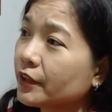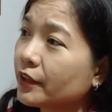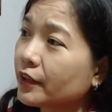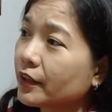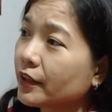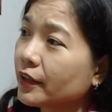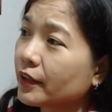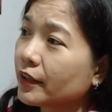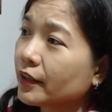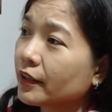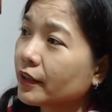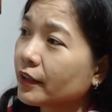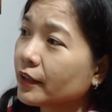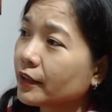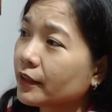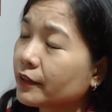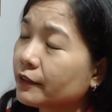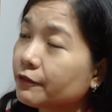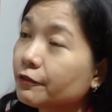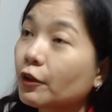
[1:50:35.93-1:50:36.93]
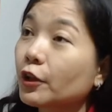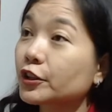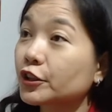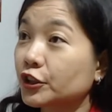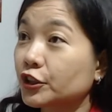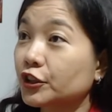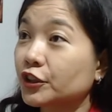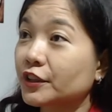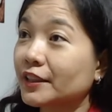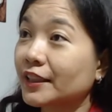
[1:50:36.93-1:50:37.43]
uh,
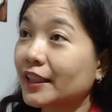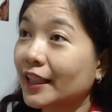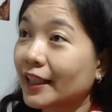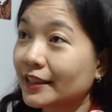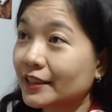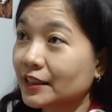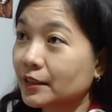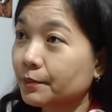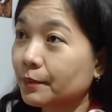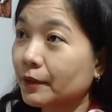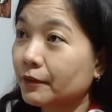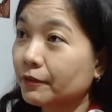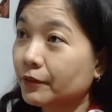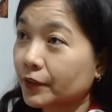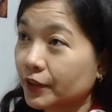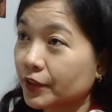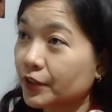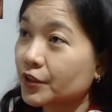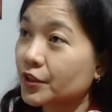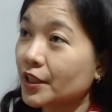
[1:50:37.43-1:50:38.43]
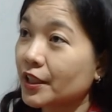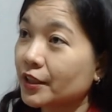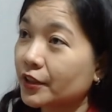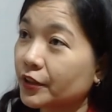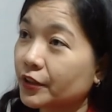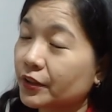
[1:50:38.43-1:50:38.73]
fostered cats pa for the shelter.